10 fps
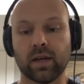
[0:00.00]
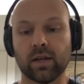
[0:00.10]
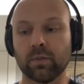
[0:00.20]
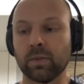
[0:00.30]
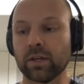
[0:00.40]

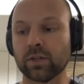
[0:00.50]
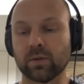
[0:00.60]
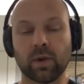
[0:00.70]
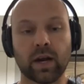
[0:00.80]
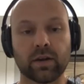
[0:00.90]
major
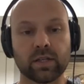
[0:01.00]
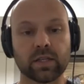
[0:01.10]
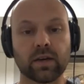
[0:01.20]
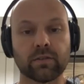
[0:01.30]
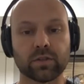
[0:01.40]
and minor
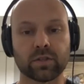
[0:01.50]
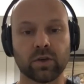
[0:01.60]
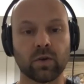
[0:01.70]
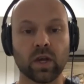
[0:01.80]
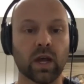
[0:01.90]
league levels.
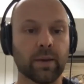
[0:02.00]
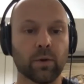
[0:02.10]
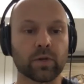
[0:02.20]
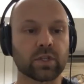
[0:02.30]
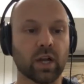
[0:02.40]
So I'm
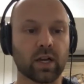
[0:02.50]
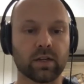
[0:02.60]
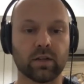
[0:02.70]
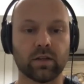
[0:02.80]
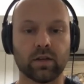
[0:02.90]
always
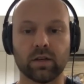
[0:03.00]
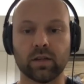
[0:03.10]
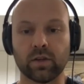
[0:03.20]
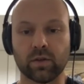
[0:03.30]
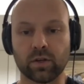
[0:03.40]
talking to
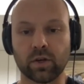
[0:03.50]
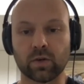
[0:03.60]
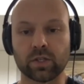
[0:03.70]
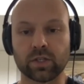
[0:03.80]
the coaches